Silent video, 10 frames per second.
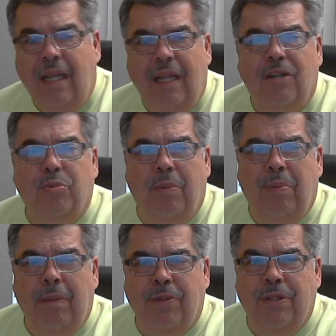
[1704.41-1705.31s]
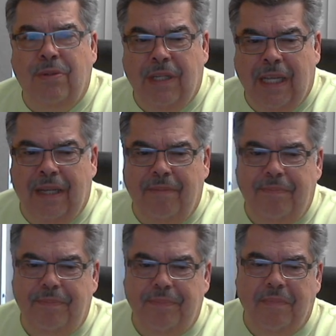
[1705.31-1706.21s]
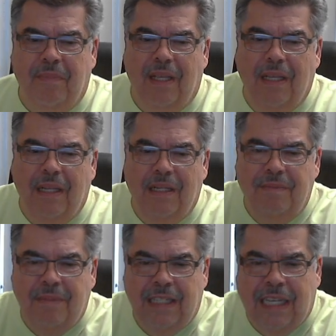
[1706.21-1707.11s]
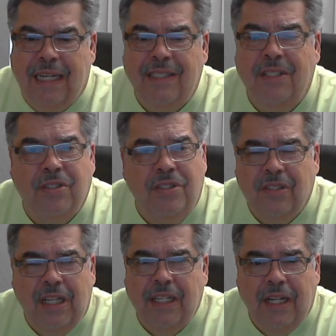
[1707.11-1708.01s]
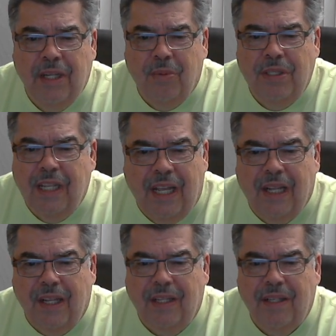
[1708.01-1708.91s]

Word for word: Here's what people don't get God doesn't send anyone to hell.